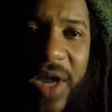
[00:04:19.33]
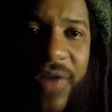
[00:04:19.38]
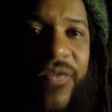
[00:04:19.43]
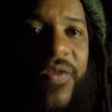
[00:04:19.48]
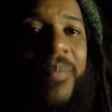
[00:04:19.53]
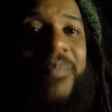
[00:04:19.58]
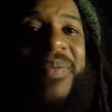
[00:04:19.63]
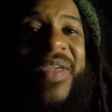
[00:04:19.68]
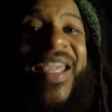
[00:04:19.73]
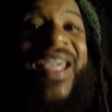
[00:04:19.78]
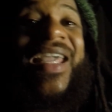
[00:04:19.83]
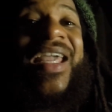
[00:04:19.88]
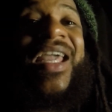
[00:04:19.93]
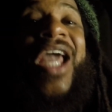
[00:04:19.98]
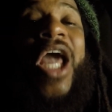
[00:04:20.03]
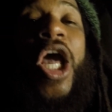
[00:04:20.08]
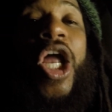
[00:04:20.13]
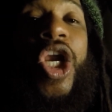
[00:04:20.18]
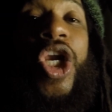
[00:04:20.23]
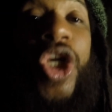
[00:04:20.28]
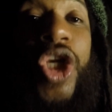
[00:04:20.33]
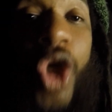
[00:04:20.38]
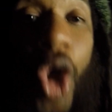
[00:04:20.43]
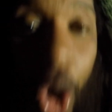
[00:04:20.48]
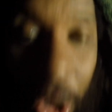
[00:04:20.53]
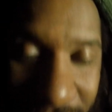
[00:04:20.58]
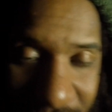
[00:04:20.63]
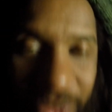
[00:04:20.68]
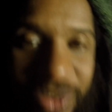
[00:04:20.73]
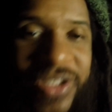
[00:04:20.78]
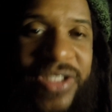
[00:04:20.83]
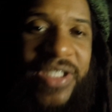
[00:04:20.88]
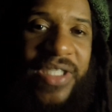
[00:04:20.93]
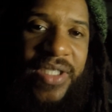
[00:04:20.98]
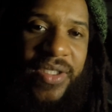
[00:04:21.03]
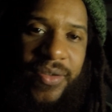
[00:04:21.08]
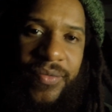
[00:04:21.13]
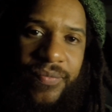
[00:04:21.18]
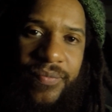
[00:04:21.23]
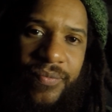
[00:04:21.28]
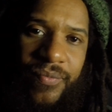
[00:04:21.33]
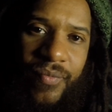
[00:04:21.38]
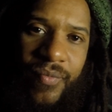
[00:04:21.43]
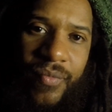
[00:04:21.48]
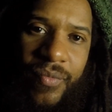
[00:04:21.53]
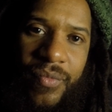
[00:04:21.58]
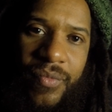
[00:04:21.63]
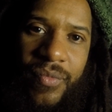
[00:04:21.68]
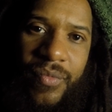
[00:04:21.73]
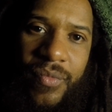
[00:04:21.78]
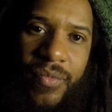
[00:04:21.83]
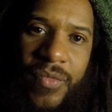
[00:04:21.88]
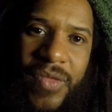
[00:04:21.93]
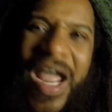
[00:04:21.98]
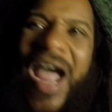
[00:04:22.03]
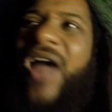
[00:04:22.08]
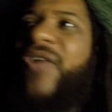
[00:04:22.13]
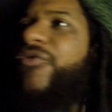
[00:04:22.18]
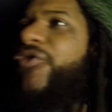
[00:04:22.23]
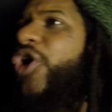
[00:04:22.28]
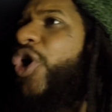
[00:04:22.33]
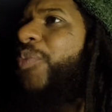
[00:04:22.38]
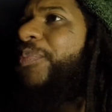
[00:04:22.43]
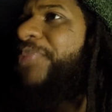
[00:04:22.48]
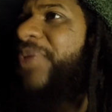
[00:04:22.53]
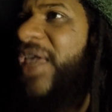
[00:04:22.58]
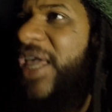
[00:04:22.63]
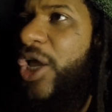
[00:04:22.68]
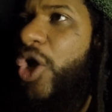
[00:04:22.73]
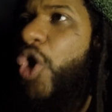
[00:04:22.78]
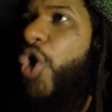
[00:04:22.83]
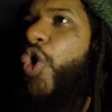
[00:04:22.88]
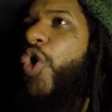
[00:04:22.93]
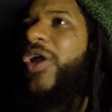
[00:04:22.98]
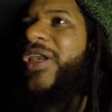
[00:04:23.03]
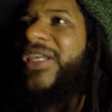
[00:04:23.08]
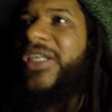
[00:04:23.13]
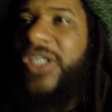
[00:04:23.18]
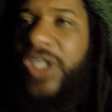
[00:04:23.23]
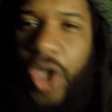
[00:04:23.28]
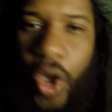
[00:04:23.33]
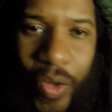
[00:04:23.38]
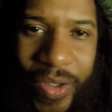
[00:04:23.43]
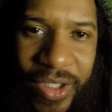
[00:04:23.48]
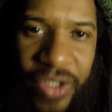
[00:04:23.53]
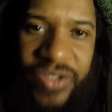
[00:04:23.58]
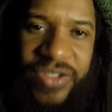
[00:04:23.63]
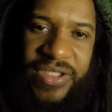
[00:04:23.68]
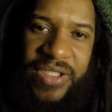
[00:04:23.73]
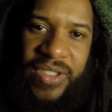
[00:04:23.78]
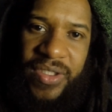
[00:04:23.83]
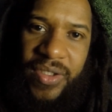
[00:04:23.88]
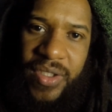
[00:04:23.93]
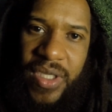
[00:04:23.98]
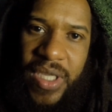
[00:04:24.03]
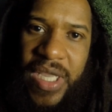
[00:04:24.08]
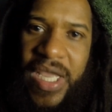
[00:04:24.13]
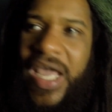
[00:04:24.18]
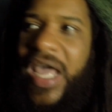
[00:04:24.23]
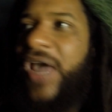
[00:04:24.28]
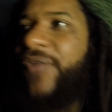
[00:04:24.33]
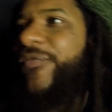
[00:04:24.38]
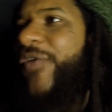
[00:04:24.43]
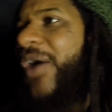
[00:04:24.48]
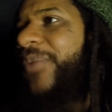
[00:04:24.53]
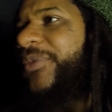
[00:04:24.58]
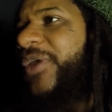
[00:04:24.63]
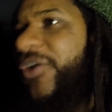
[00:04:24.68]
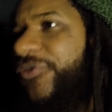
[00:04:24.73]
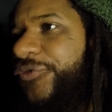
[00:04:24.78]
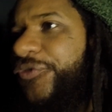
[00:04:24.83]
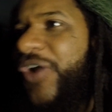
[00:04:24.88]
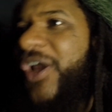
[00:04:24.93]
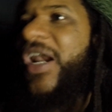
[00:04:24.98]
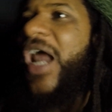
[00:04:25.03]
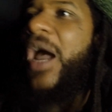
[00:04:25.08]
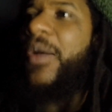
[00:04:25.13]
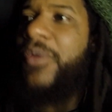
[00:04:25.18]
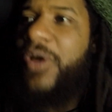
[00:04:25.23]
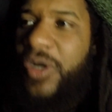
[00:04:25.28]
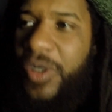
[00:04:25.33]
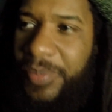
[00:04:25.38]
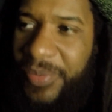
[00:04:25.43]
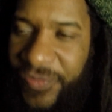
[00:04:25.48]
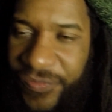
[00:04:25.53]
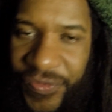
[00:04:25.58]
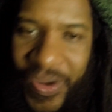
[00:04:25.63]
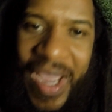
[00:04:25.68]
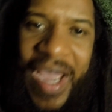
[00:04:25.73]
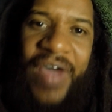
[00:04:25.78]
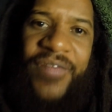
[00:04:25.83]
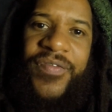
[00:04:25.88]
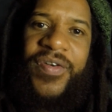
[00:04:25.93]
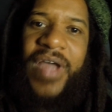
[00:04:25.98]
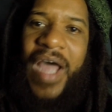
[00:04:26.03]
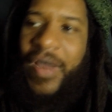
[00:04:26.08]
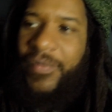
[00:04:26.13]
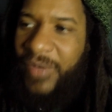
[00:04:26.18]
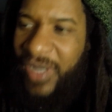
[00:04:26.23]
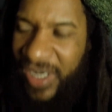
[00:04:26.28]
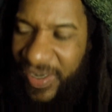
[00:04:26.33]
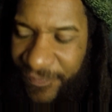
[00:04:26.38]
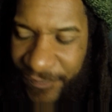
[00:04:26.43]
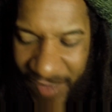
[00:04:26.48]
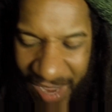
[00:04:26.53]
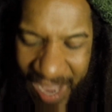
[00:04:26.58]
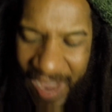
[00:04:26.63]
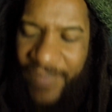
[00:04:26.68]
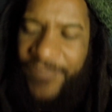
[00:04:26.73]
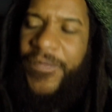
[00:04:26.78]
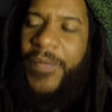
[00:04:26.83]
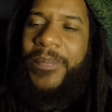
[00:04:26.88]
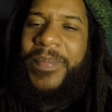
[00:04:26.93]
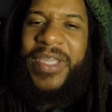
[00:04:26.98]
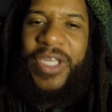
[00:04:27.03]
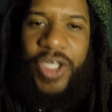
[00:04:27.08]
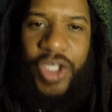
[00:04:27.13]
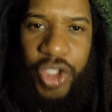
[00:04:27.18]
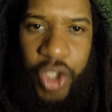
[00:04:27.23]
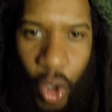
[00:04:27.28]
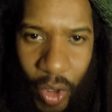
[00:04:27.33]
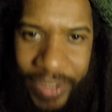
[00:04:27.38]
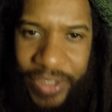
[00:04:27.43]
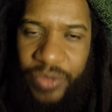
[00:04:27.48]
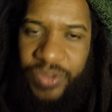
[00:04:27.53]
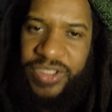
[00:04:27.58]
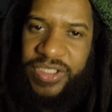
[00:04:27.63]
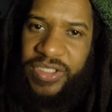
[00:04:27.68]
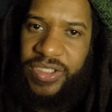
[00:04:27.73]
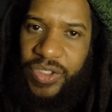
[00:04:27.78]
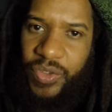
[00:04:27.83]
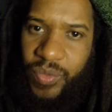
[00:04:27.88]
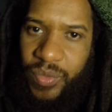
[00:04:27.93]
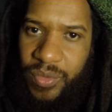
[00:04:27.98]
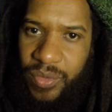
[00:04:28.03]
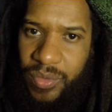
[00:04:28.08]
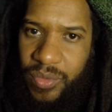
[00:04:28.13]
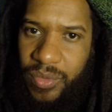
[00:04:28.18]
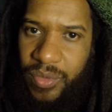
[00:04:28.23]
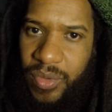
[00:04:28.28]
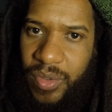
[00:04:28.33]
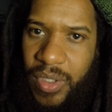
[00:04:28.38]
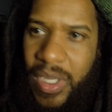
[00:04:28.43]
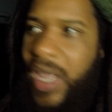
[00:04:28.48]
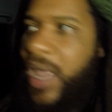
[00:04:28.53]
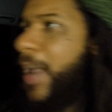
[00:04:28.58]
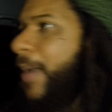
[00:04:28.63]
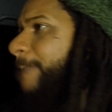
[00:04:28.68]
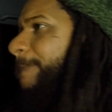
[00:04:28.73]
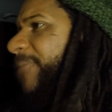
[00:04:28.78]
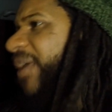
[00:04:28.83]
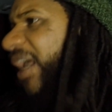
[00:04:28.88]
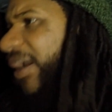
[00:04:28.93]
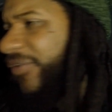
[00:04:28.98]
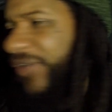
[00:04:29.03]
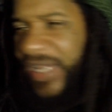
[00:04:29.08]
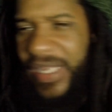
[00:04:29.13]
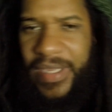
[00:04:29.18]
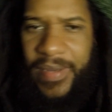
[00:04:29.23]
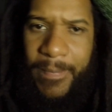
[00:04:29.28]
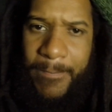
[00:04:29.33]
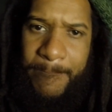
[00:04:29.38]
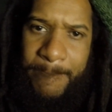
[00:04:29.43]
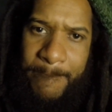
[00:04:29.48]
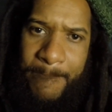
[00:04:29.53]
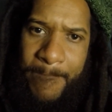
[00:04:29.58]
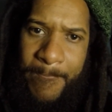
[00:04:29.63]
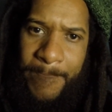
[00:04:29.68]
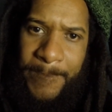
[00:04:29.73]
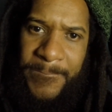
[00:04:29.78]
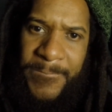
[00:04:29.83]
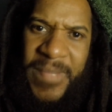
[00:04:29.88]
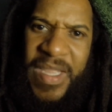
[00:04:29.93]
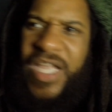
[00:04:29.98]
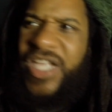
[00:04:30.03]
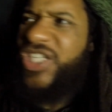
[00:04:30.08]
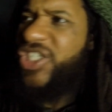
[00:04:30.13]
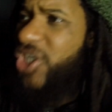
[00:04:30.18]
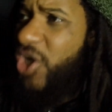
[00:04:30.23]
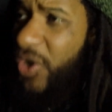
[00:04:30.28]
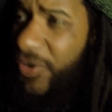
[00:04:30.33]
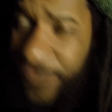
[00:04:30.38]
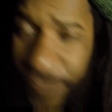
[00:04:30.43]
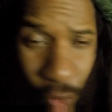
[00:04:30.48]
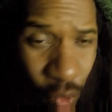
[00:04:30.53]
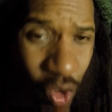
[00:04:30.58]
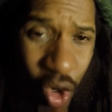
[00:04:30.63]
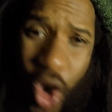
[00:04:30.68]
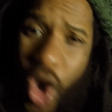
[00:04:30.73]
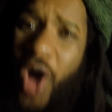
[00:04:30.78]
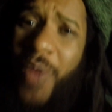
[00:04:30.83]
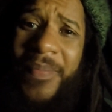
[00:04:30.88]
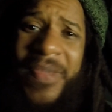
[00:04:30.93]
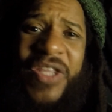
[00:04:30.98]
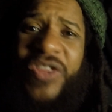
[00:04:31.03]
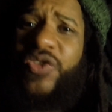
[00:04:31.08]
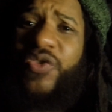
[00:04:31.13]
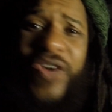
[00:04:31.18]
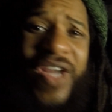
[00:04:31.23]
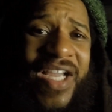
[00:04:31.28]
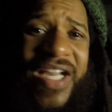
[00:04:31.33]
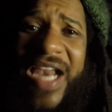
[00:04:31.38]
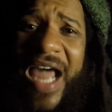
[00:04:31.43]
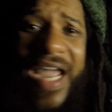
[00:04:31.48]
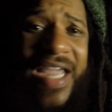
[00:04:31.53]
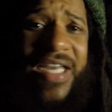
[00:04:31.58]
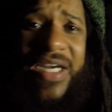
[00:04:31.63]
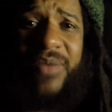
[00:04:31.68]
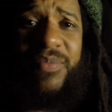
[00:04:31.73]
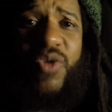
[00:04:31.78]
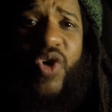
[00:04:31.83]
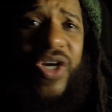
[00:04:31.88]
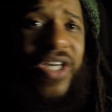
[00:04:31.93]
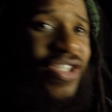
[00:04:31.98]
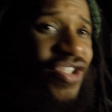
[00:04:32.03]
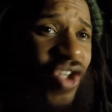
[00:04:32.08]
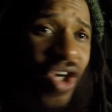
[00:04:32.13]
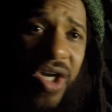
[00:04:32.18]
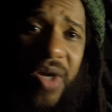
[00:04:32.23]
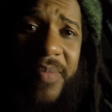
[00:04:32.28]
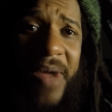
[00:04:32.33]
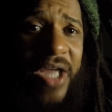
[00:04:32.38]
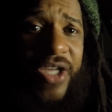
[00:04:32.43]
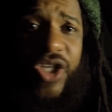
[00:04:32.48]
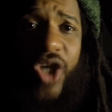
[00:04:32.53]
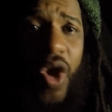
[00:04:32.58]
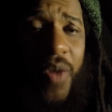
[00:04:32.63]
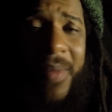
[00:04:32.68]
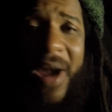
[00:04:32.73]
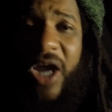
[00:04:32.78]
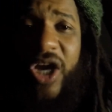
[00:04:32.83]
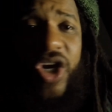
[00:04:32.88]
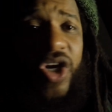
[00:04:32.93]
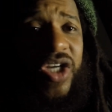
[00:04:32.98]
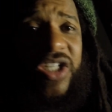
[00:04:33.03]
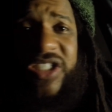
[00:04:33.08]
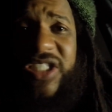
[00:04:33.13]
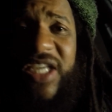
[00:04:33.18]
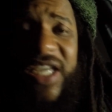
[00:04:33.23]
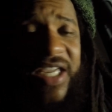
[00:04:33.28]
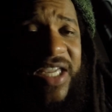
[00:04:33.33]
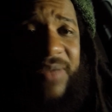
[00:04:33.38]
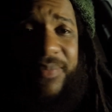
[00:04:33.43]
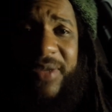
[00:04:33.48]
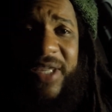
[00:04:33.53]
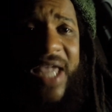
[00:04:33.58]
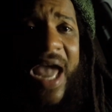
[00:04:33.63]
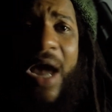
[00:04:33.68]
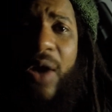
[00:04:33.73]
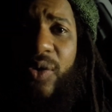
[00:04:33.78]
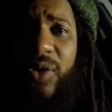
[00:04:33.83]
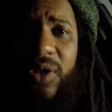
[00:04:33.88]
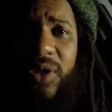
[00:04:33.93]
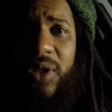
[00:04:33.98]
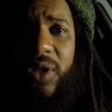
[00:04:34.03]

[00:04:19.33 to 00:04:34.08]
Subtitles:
of them being loyalty. I'm real big on loyalty. If I'm your friend, I'm gonna forever be loyal to you. Period. So if you call me 3 o'clock in the morning talking about, yo, my girl is kicking me out,